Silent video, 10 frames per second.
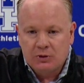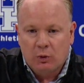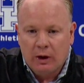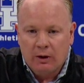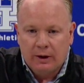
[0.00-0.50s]

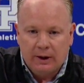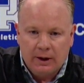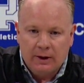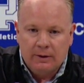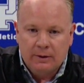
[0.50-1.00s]
that's where,
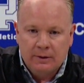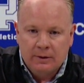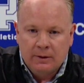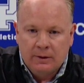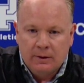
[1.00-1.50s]
again,
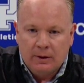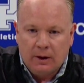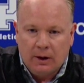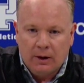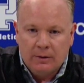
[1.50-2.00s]

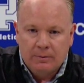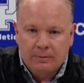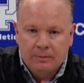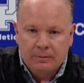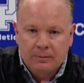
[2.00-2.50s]
I